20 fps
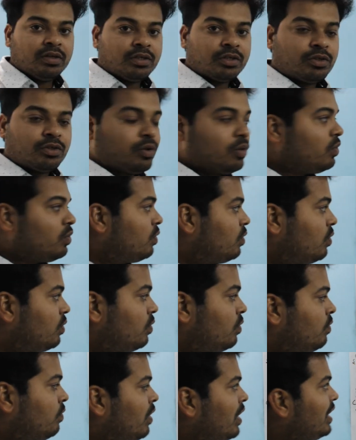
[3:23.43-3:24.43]
So
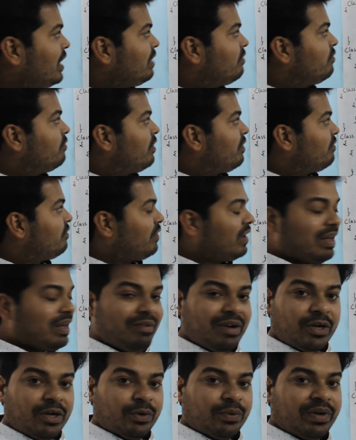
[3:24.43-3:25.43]
what I
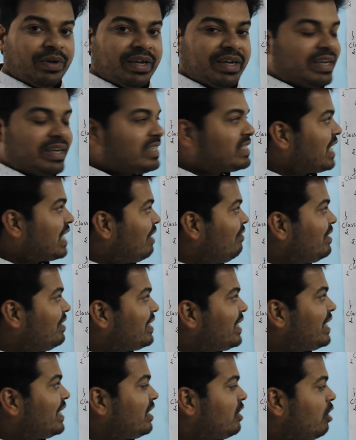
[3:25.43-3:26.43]
will do here is, I will
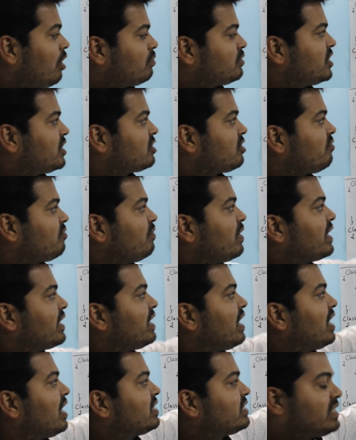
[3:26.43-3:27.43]
create an object of my
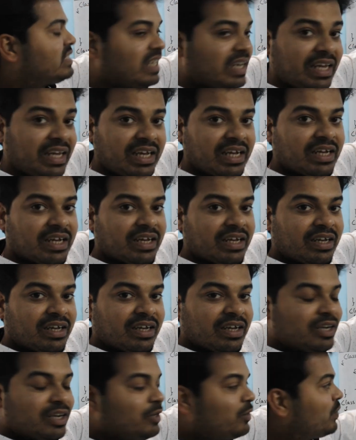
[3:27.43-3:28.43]
class 3
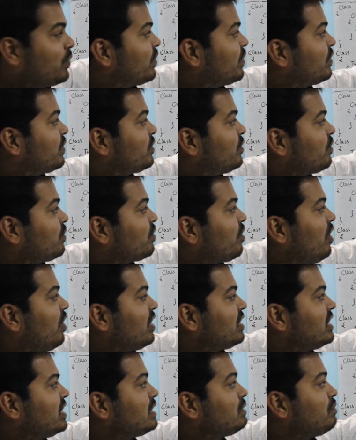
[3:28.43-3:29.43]
to
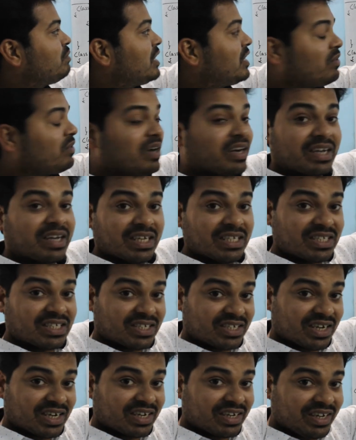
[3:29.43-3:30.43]
call this particular
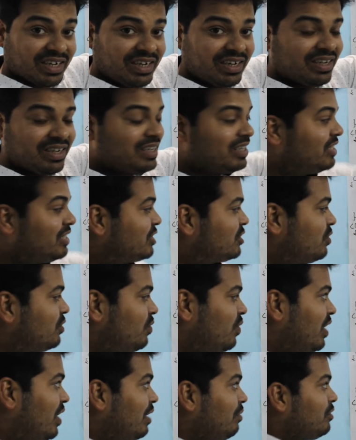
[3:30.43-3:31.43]
constructor. So
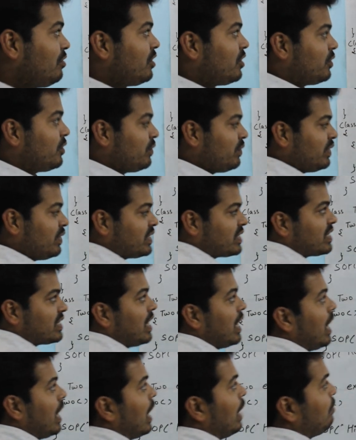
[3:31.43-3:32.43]
what I'm going to do is,
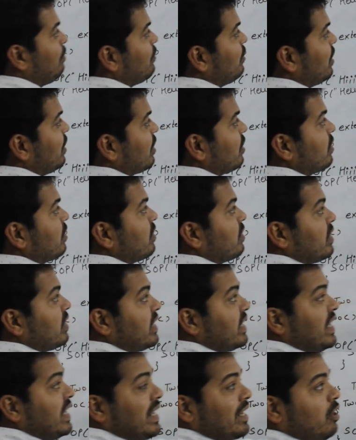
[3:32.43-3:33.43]
I'm going to
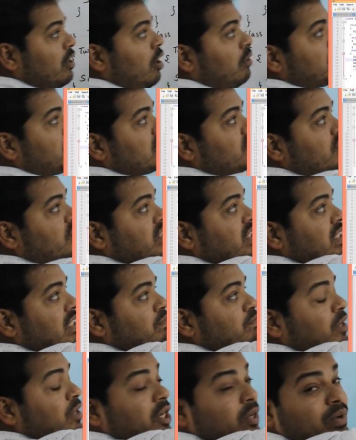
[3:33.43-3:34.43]
create an object for
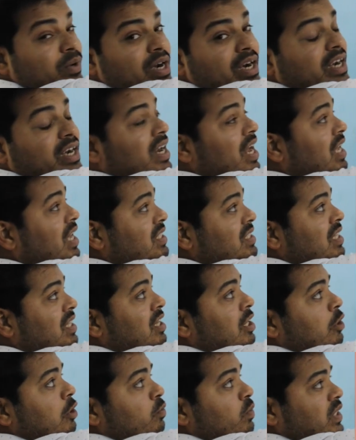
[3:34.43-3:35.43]
this particular
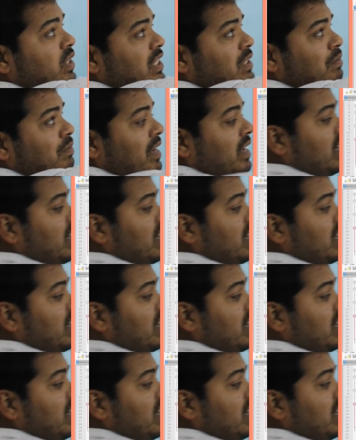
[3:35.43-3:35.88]
class, which is my